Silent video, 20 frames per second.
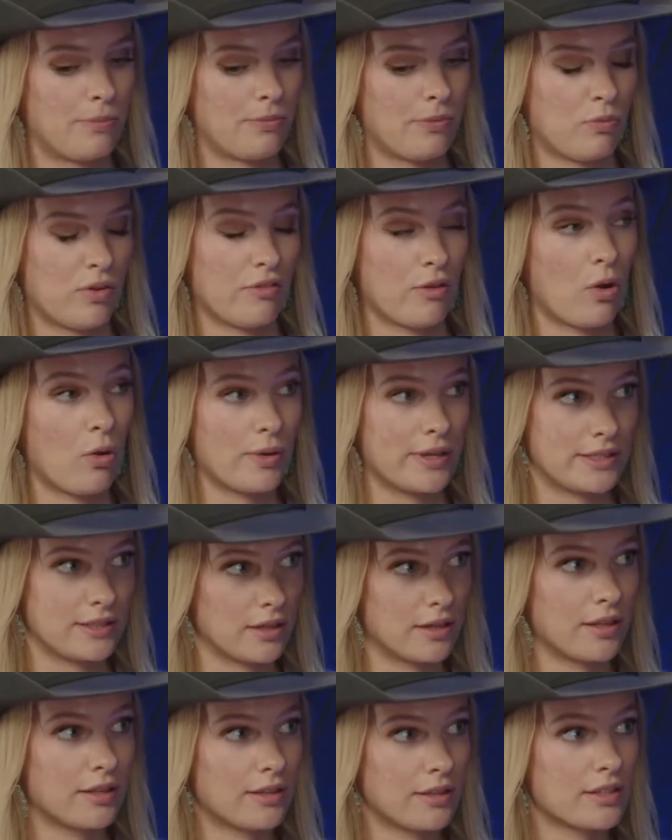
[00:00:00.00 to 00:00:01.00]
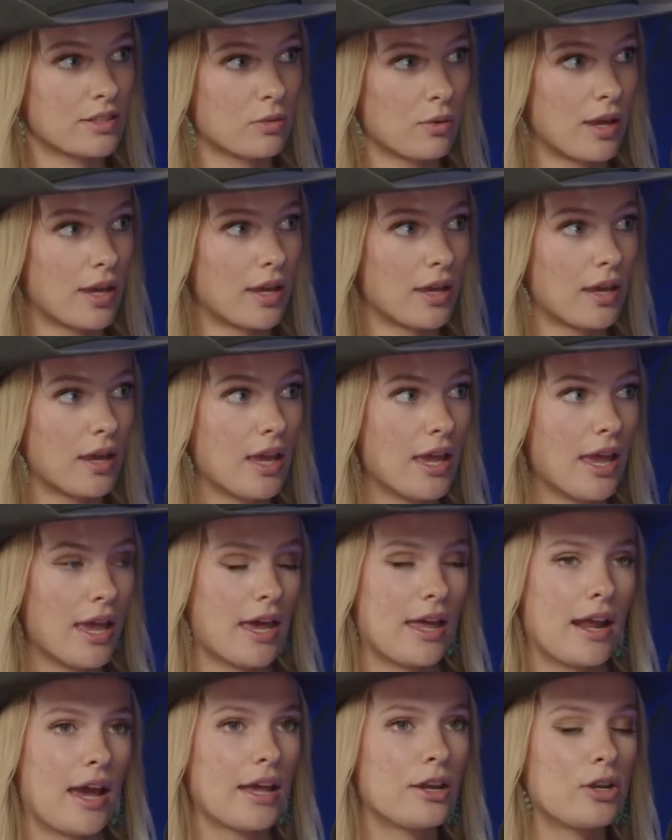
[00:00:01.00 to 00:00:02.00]
We've always done it this way.
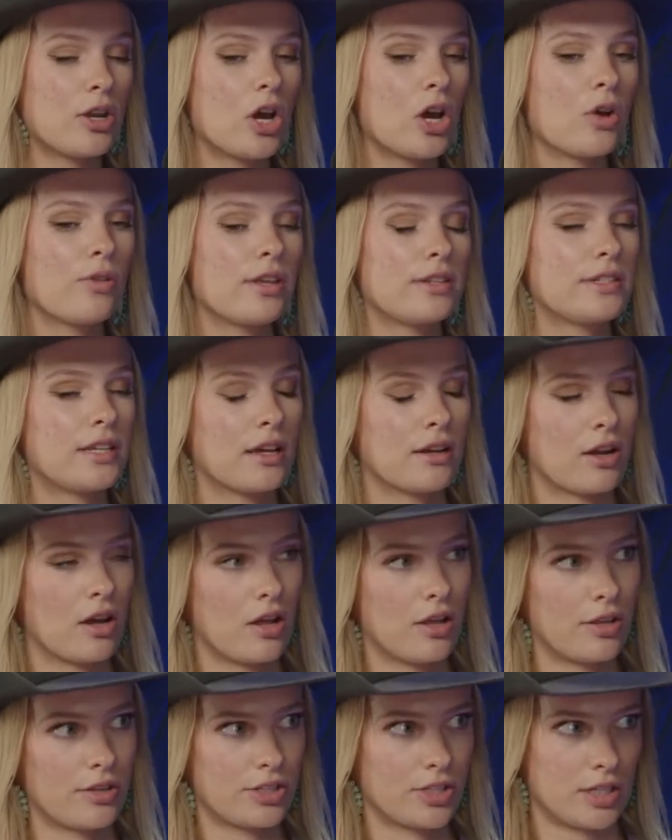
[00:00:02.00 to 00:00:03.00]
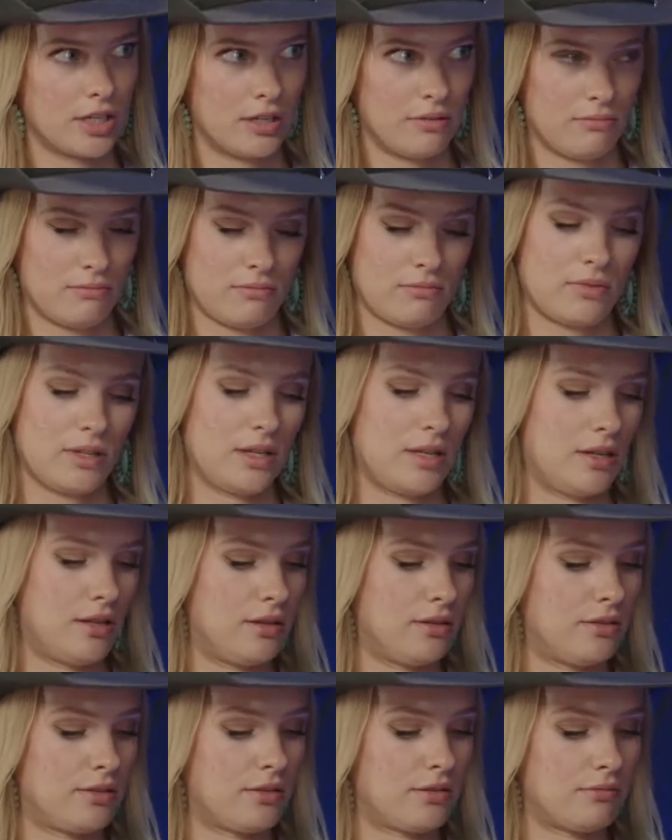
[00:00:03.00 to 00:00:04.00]
And I know that technology
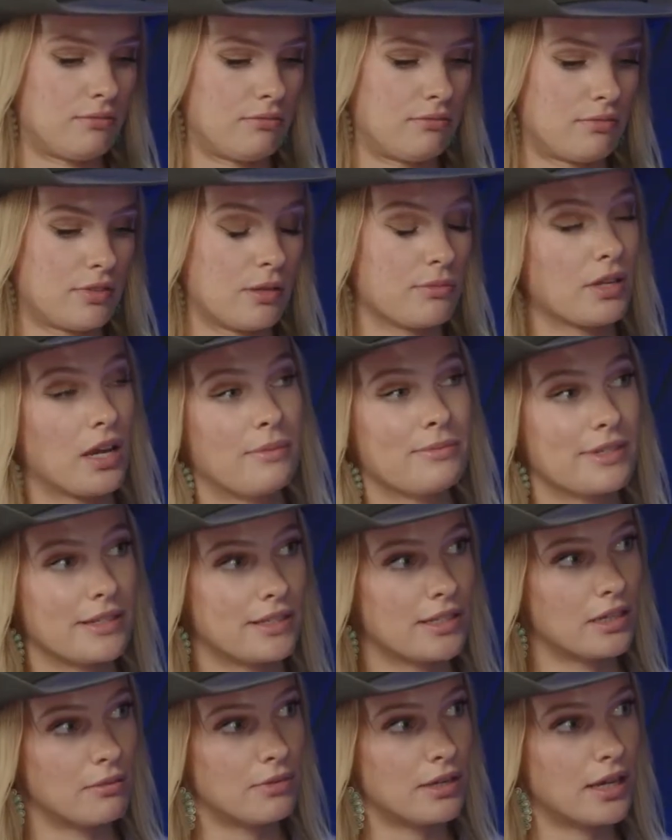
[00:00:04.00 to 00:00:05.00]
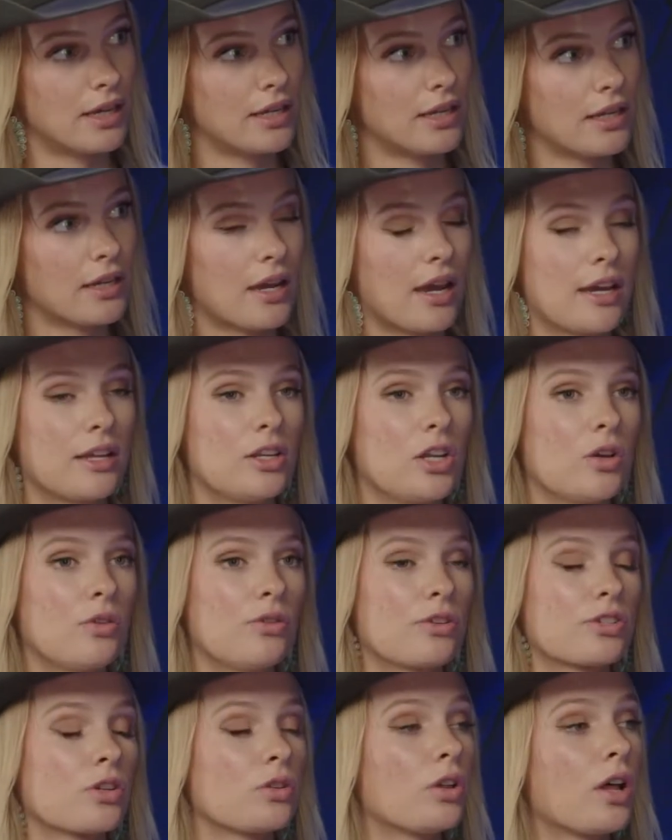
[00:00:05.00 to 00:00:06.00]
is sometimes intimidating. I know
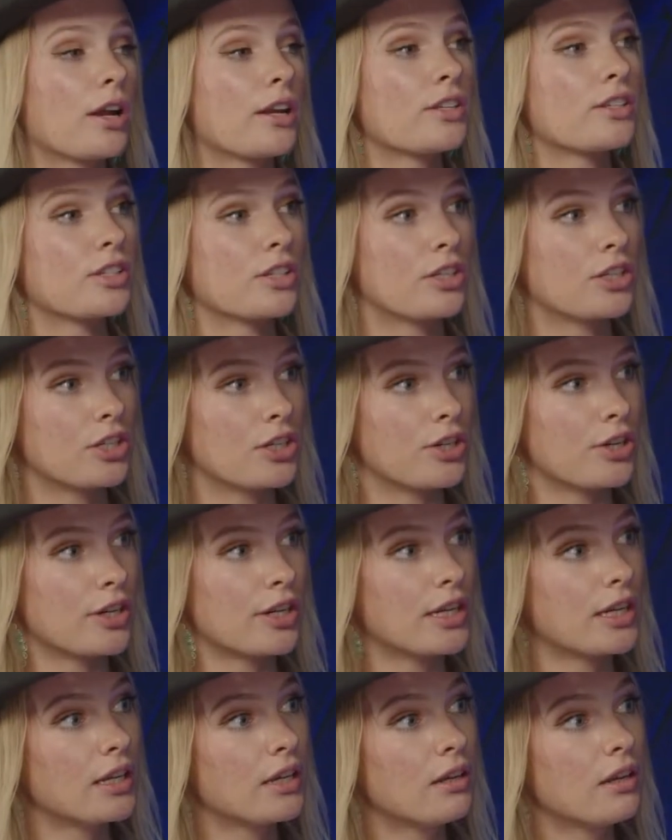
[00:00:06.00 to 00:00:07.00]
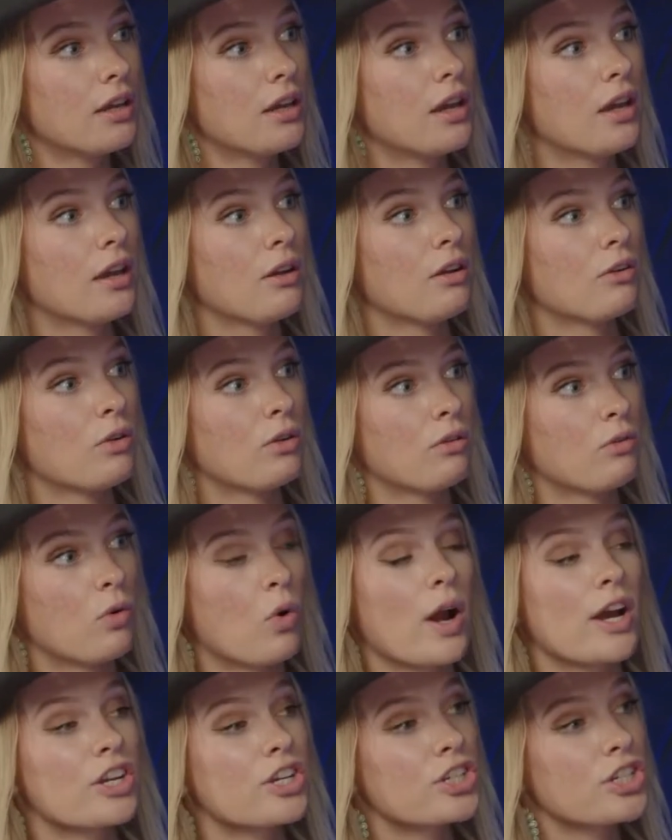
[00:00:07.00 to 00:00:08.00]
there's a lot of security
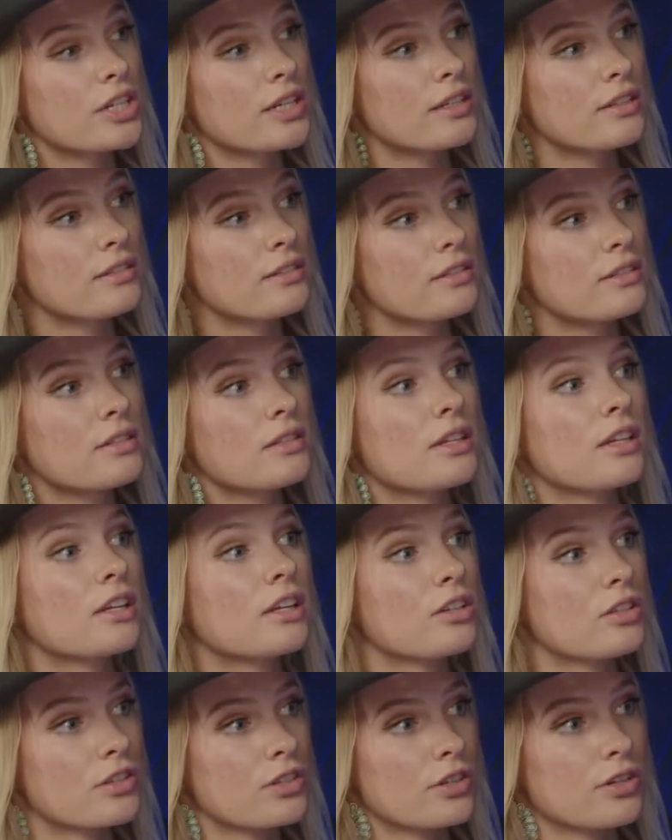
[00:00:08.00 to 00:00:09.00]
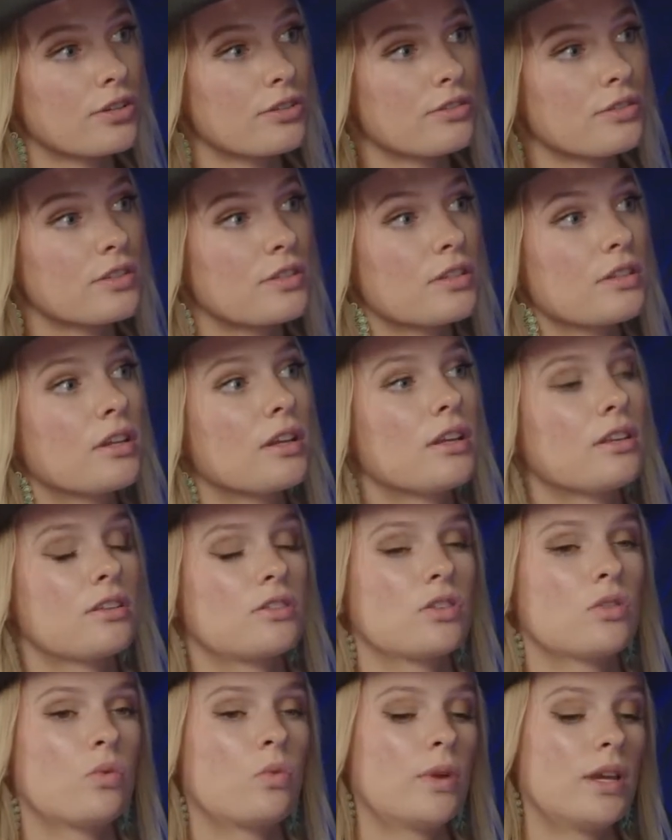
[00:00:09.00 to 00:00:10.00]
questions and concerns.
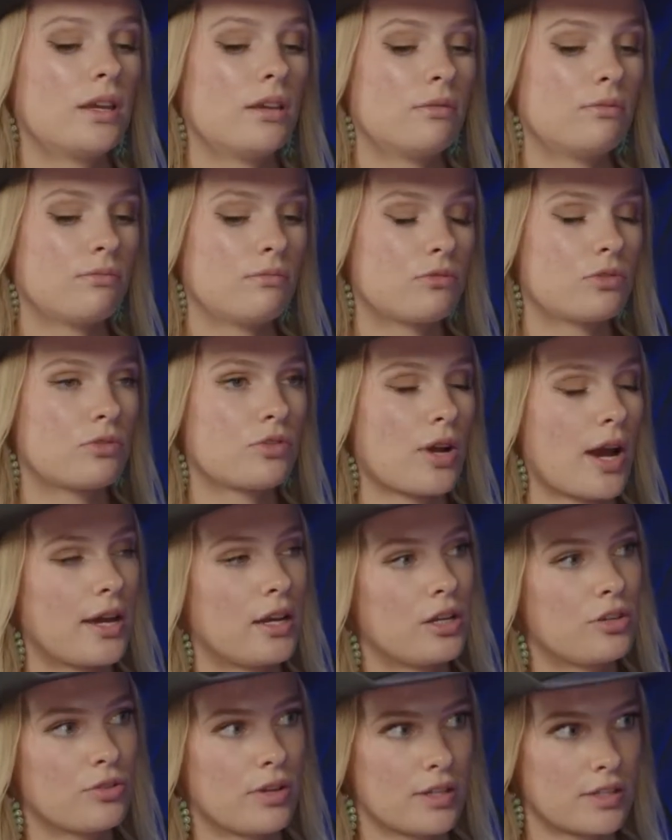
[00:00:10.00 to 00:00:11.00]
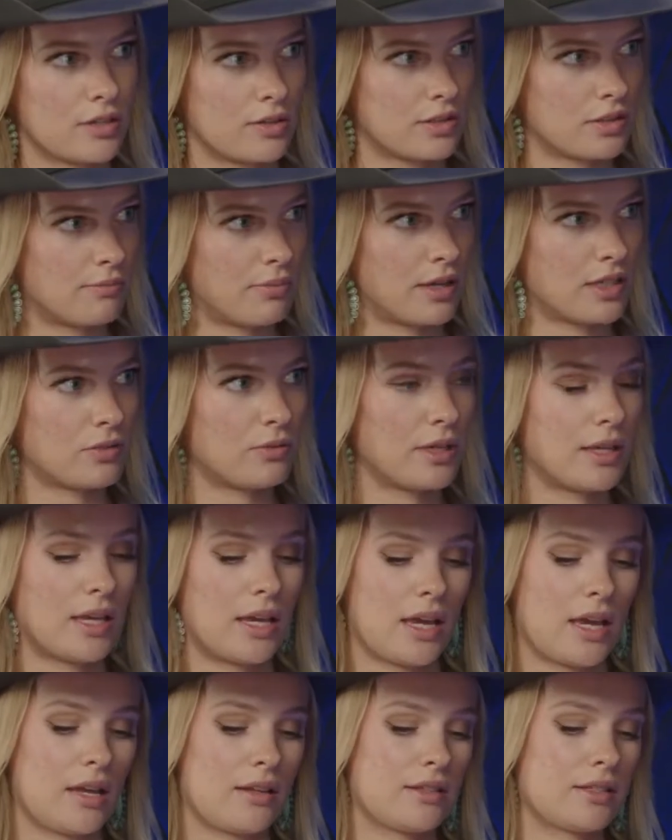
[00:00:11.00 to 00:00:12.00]
So we try to address those the best we
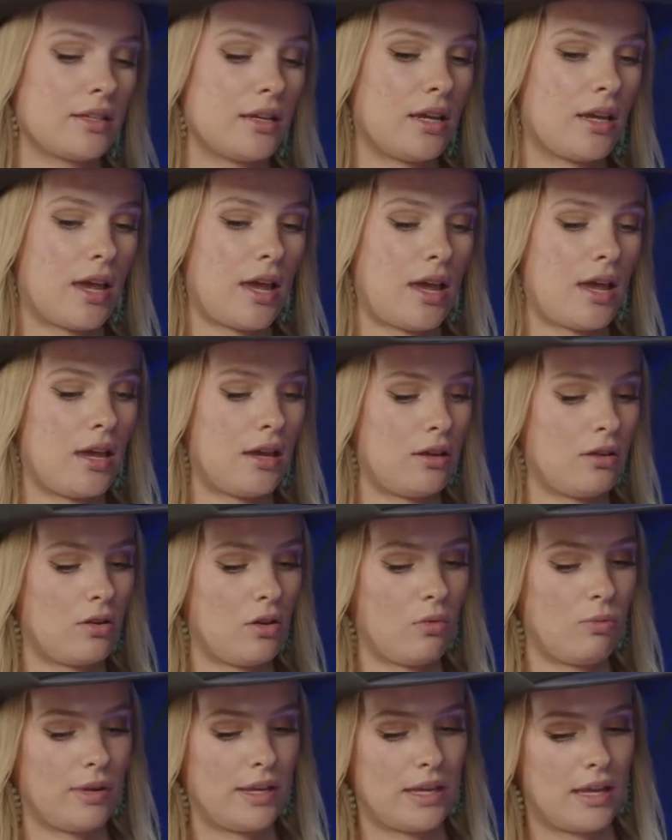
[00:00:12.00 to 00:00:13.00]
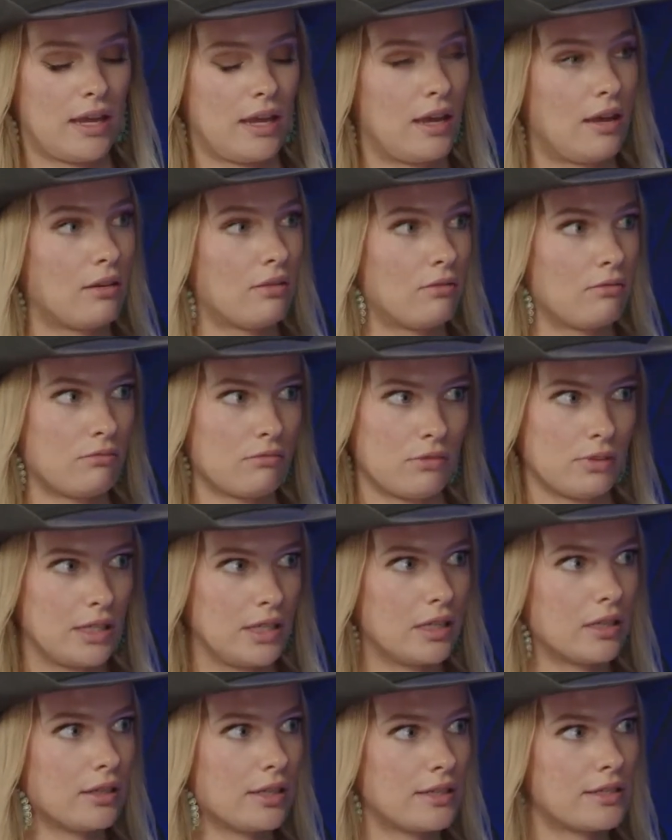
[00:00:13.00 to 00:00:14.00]
can, saying, hey, you know, we can't
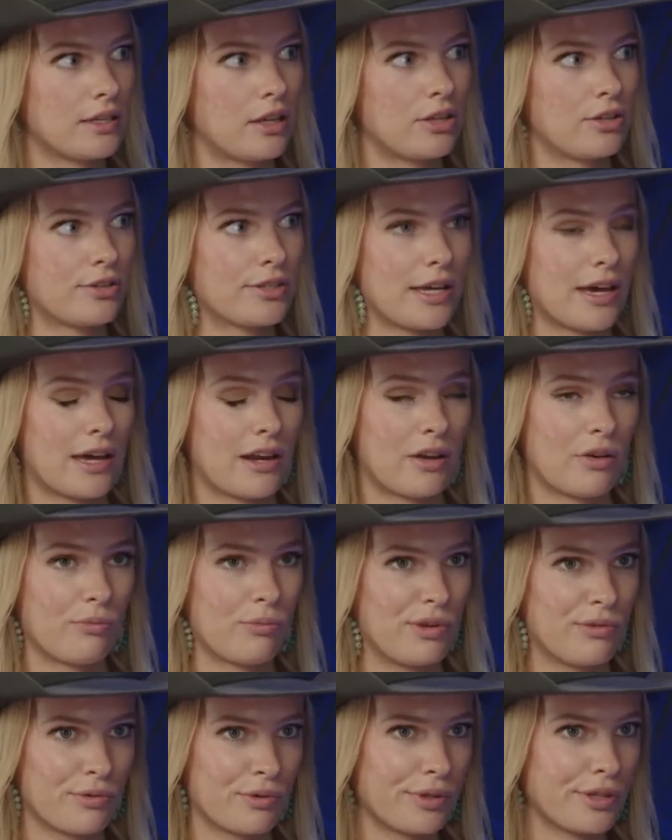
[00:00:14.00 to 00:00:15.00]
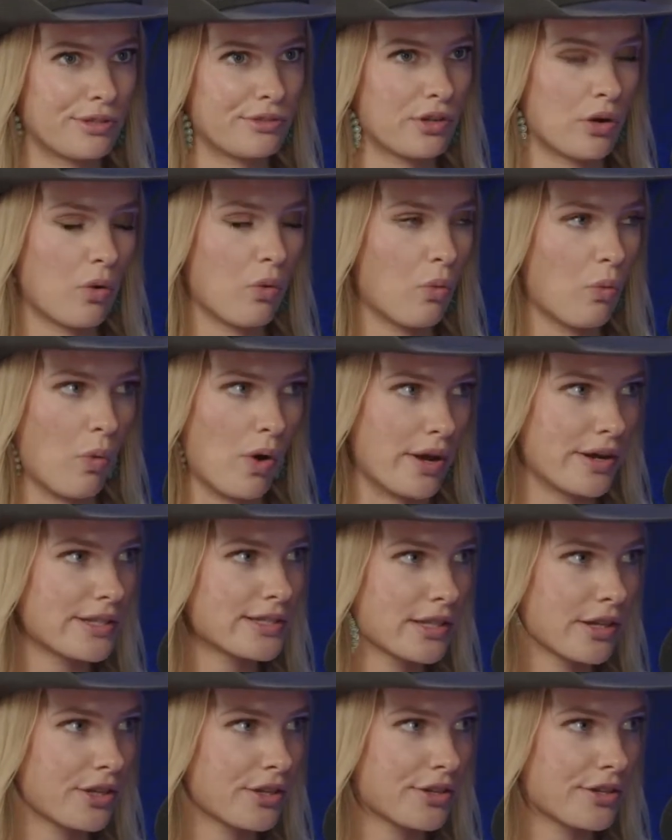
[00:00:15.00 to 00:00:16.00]
legally sell your data. We really don't want to
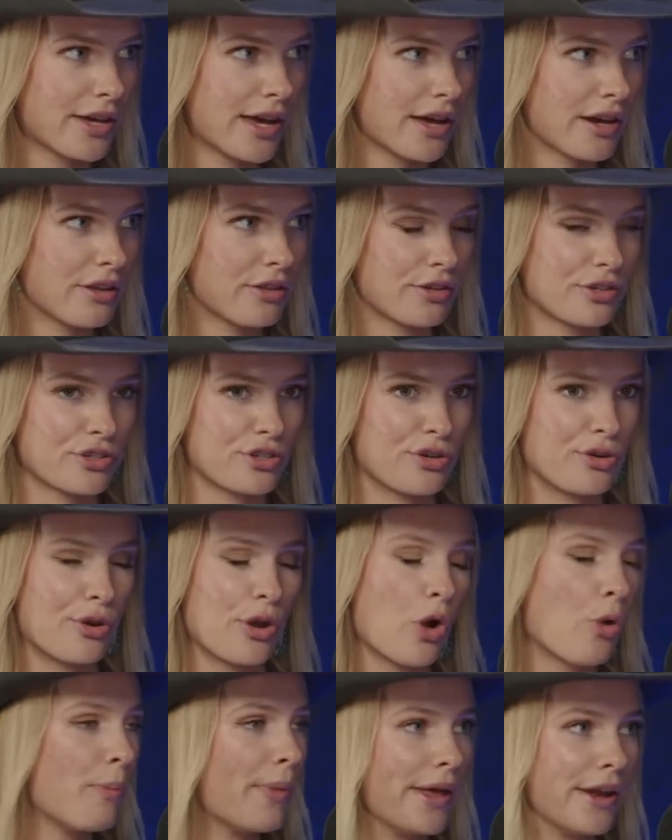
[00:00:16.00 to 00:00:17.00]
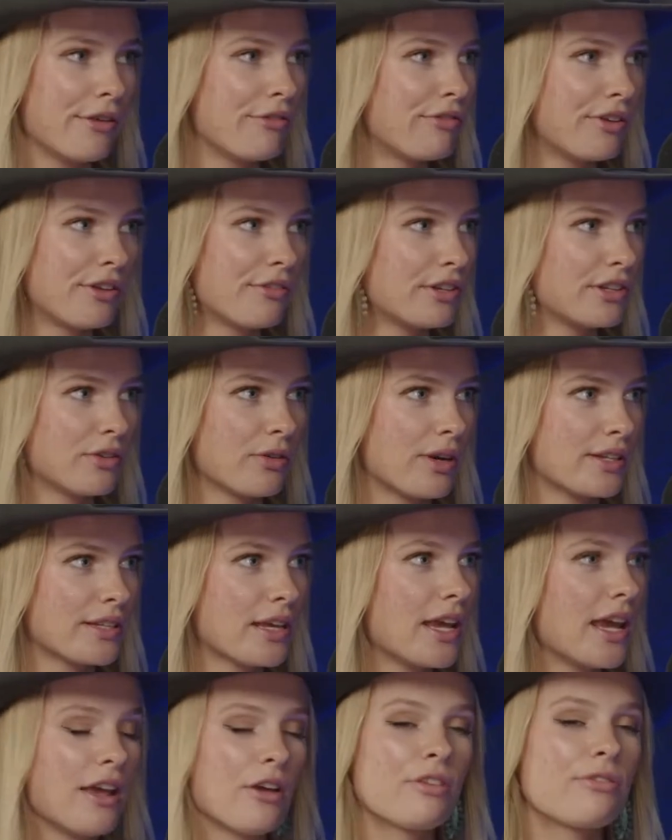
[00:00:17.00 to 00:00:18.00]
sell your data. There's no benefit to us.
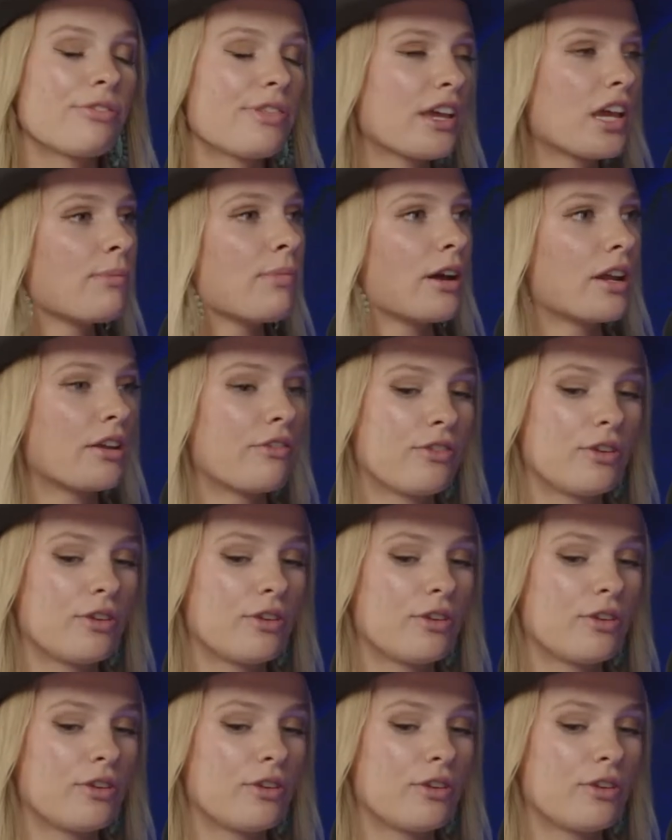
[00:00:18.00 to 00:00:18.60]
Think about it.